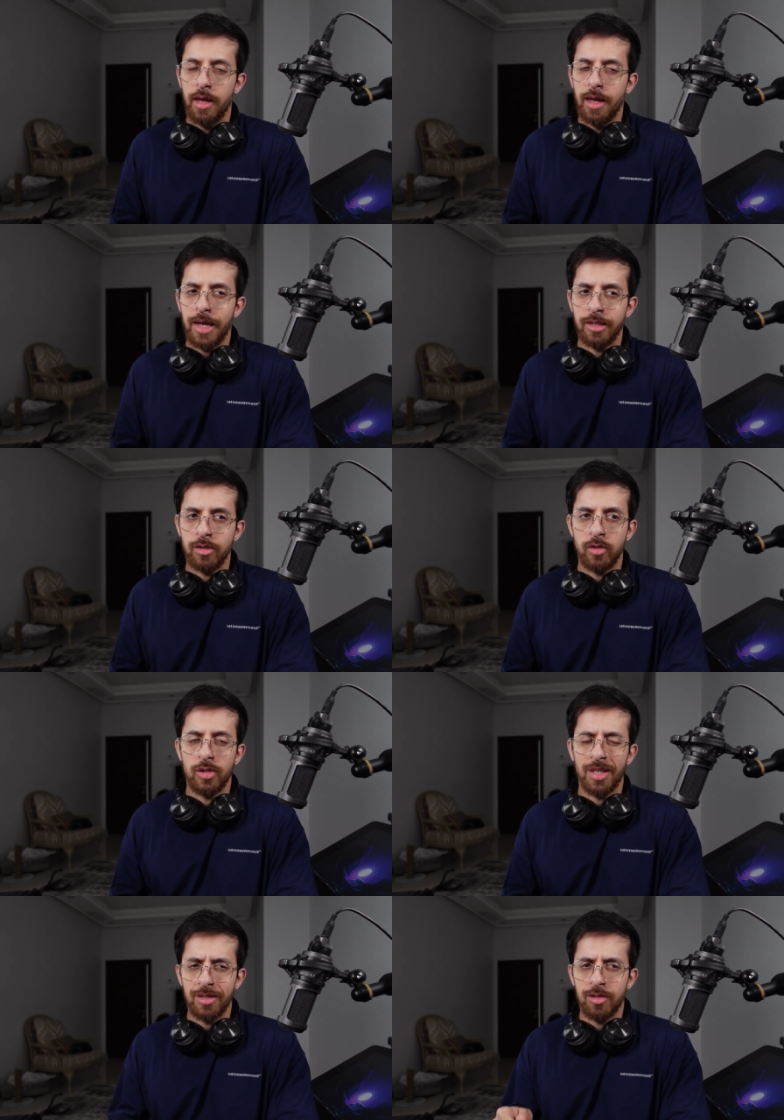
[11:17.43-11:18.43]
And
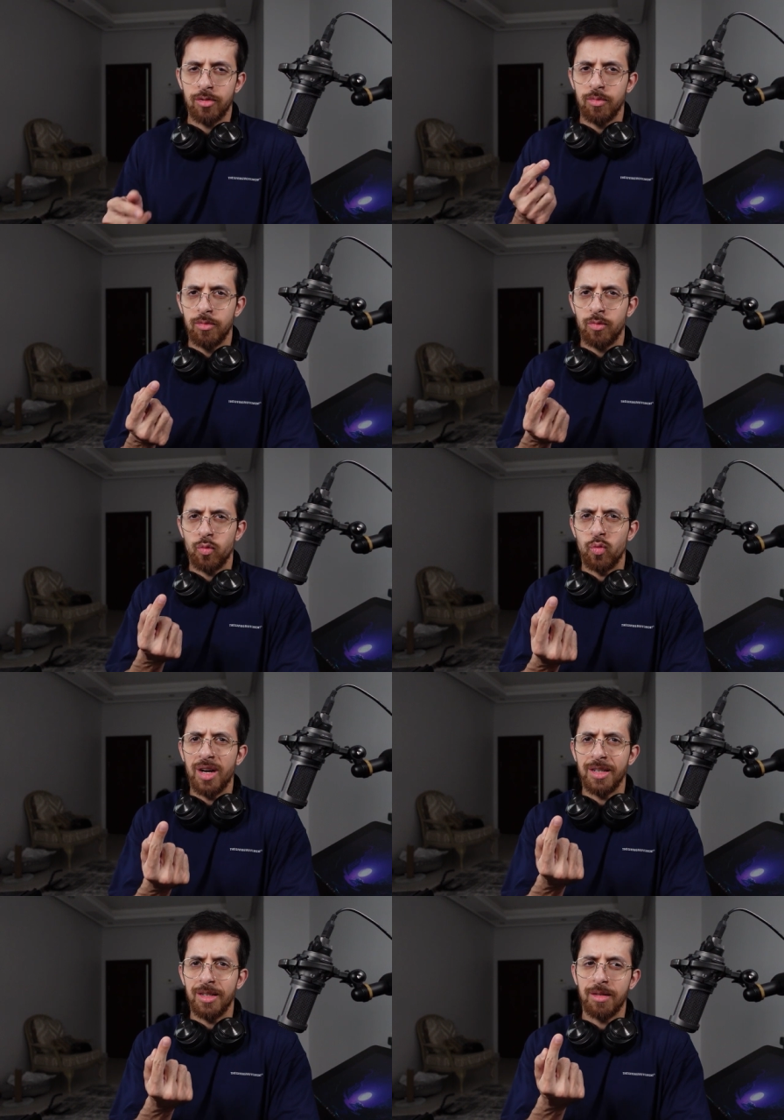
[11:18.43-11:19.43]
just
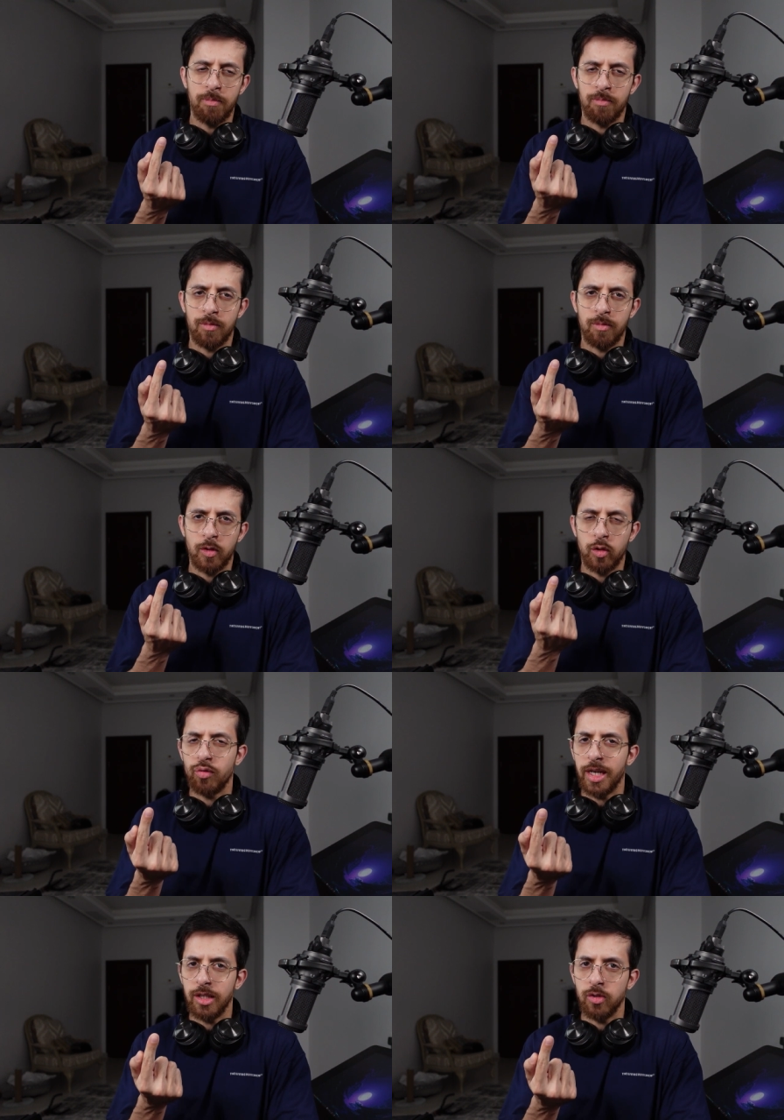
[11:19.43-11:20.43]
one
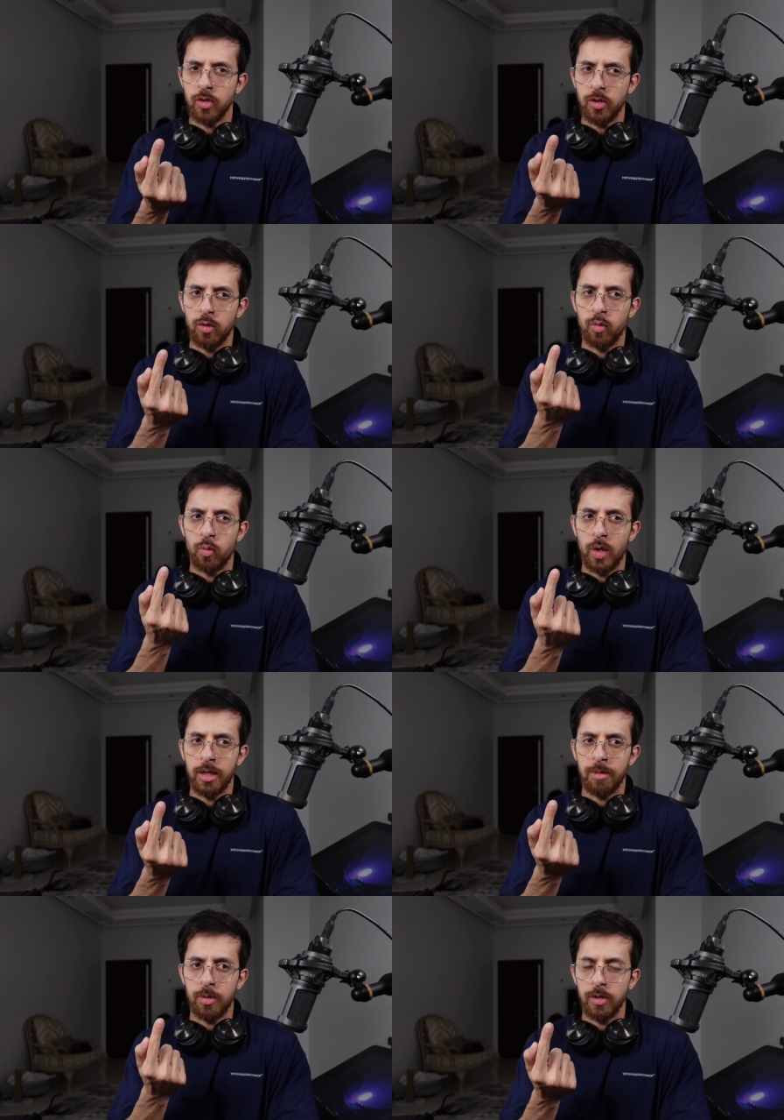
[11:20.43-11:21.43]
stranger,
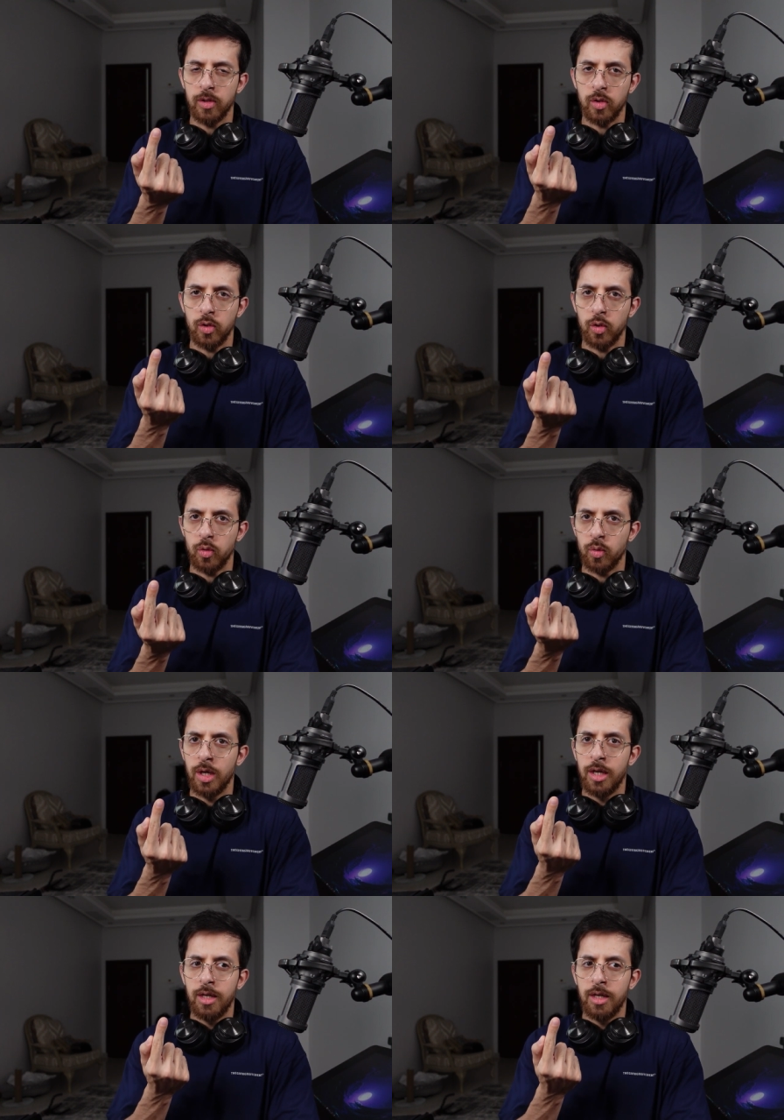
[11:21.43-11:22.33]
one person who